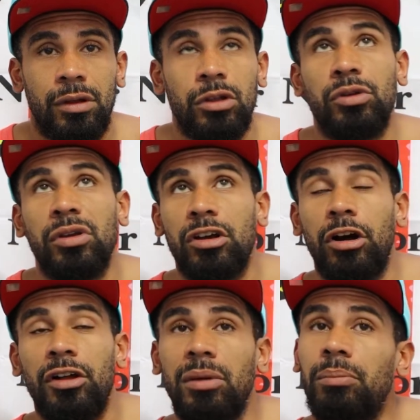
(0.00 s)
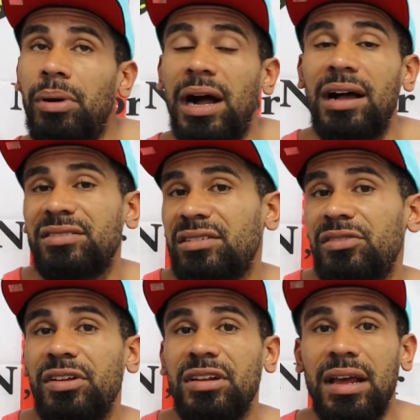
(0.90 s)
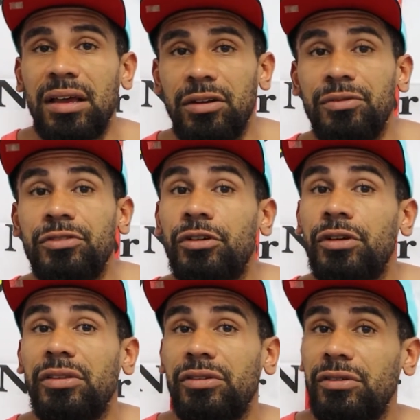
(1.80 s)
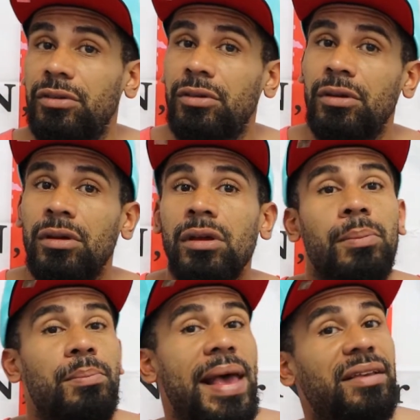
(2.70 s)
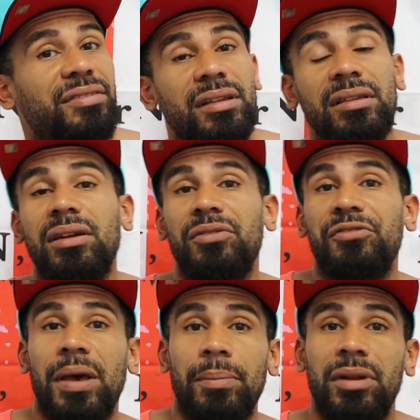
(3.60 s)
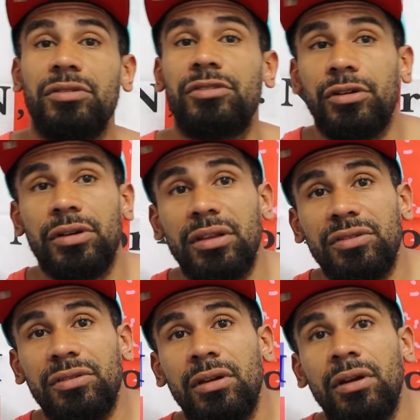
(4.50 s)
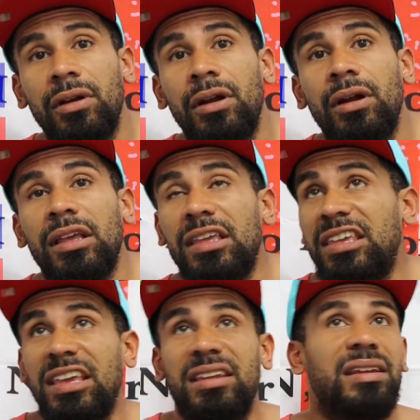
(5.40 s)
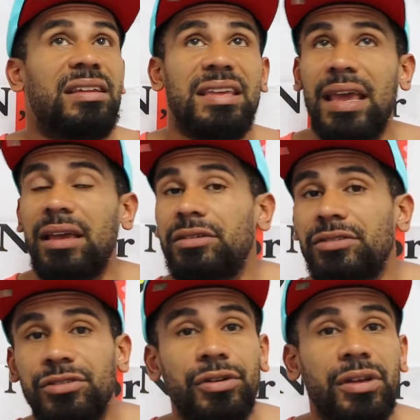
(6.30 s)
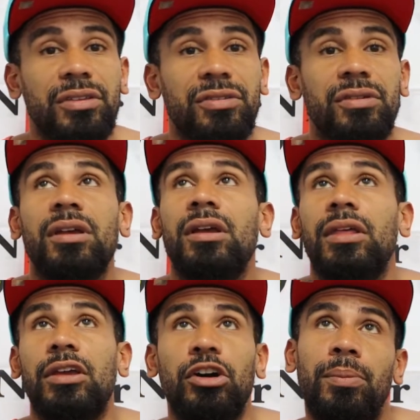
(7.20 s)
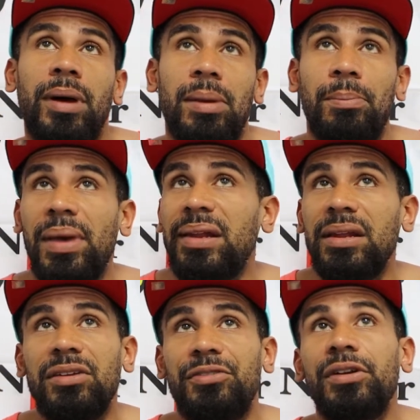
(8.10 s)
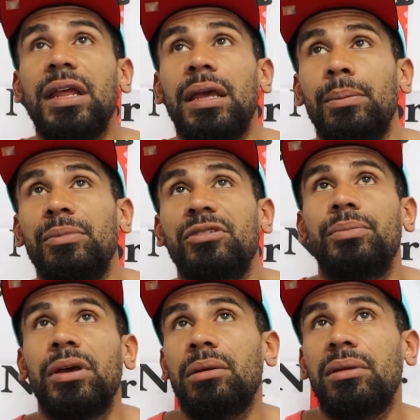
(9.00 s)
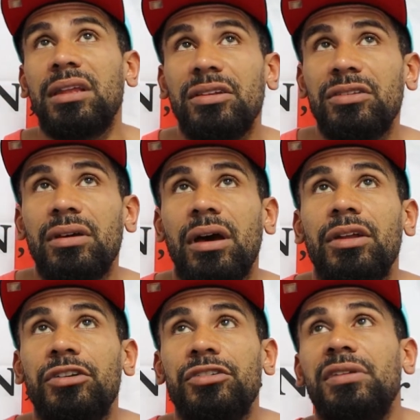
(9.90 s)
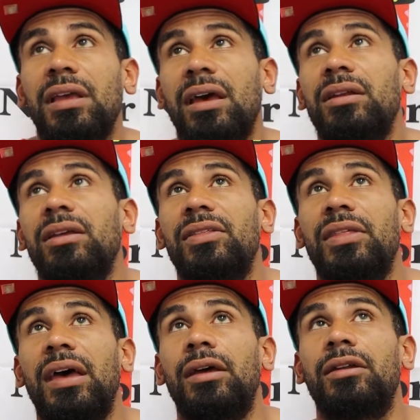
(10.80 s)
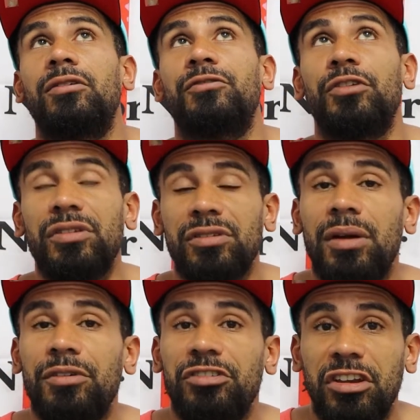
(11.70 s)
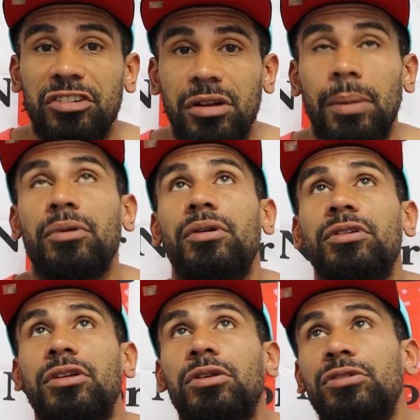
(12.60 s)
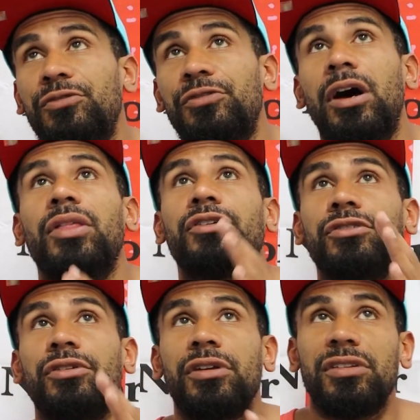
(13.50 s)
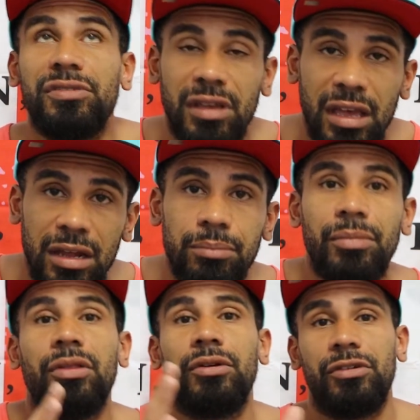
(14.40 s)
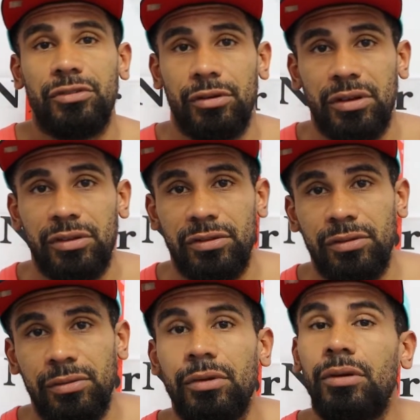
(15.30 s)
You can call them positive and negative circuits, masculine and feminine circuits, yin and yang circuits. They go by many different names, but you need to understand that for this conversation, I'm going to use father circuits and mother circuits.